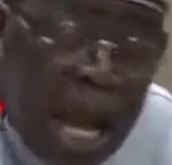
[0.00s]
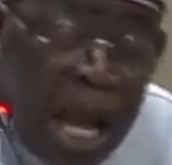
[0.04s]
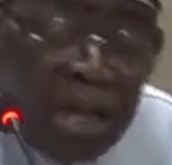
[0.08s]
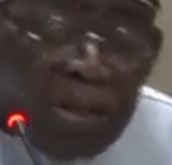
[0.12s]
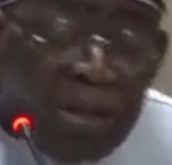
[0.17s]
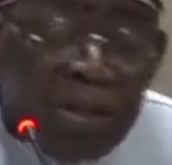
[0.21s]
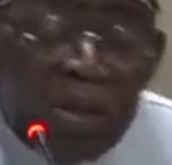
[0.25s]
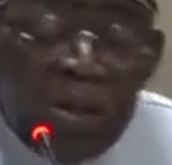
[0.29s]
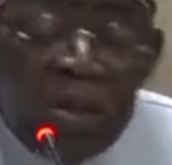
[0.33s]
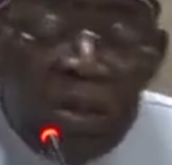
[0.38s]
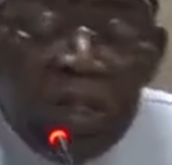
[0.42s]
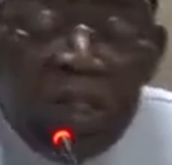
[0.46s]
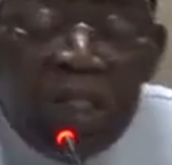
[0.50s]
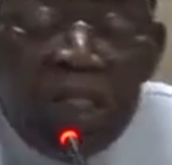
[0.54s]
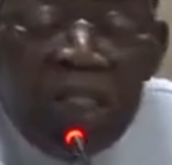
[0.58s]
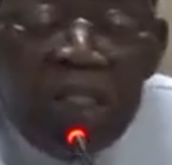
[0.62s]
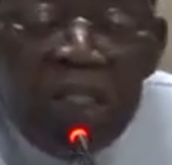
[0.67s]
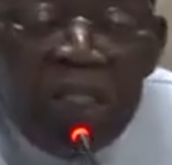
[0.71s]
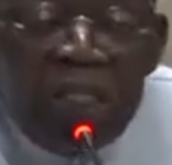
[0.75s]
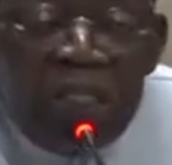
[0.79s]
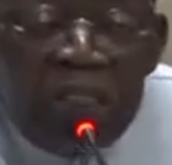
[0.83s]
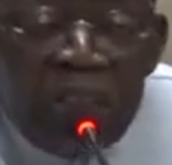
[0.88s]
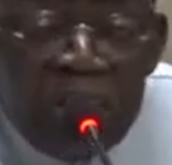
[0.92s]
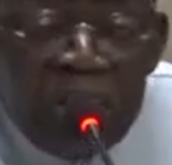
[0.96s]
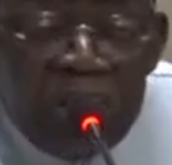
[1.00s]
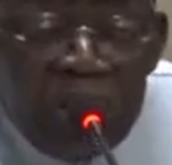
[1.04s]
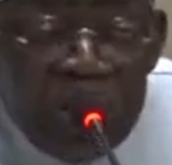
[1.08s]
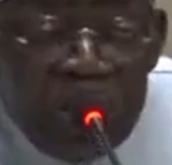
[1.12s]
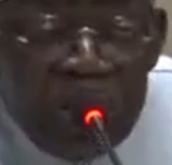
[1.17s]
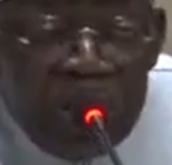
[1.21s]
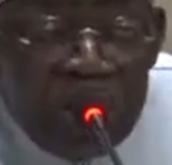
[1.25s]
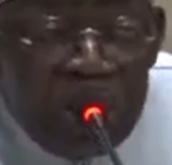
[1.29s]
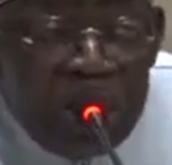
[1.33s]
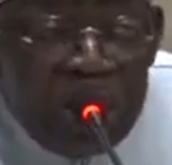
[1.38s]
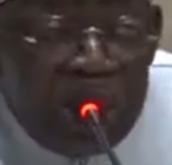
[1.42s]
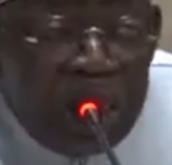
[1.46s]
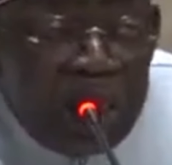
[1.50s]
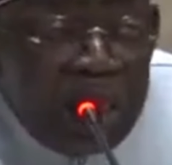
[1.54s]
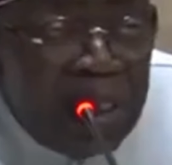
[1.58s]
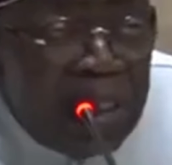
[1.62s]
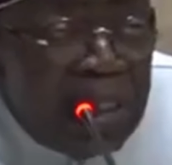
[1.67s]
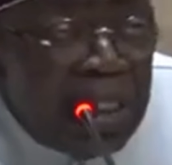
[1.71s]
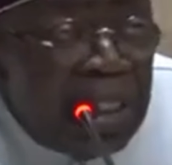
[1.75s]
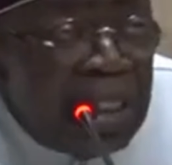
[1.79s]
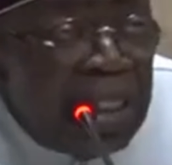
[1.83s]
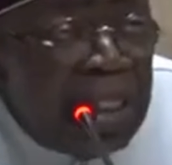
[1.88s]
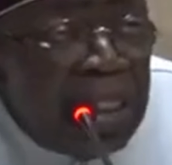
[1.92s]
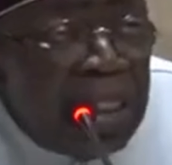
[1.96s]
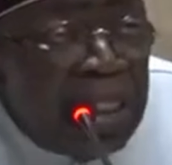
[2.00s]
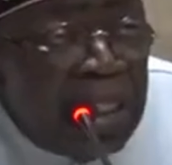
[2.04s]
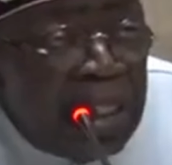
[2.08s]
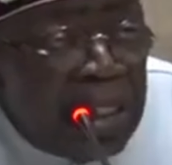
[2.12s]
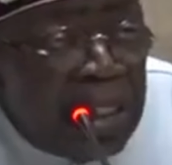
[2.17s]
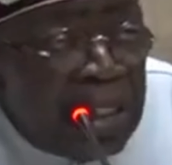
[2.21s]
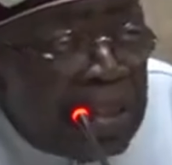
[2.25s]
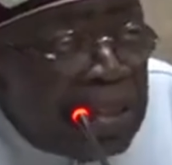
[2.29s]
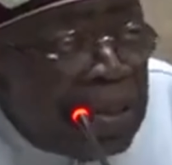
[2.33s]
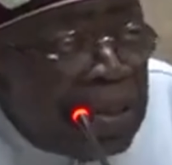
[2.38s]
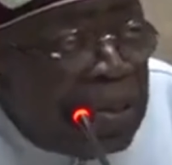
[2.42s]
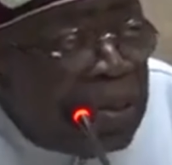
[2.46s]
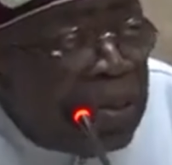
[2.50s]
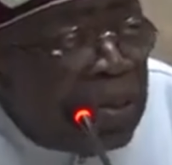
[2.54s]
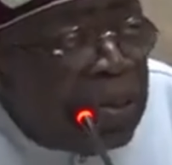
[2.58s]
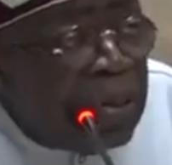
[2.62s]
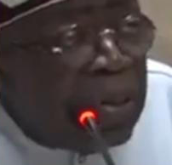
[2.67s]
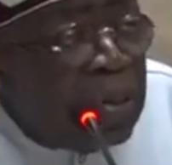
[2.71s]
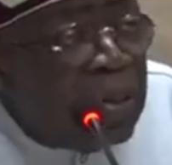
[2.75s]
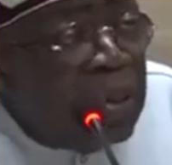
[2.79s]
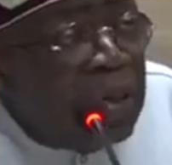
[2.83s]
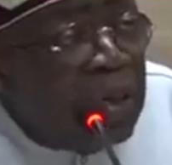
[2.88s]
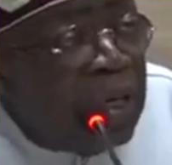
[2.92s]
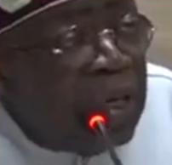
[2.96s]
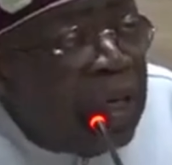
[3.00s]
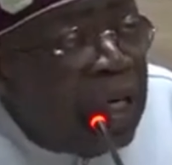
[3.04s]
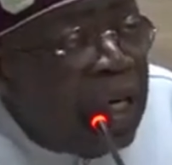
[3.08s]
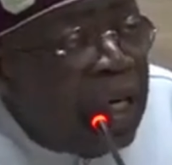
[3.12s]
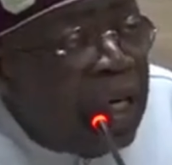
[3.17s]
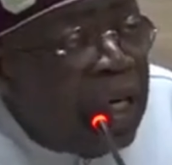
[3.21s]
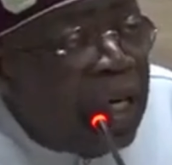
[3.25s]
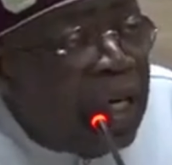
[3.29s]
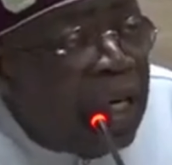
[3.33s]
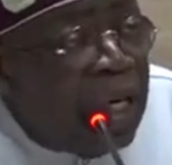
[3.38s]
I don't read it. So,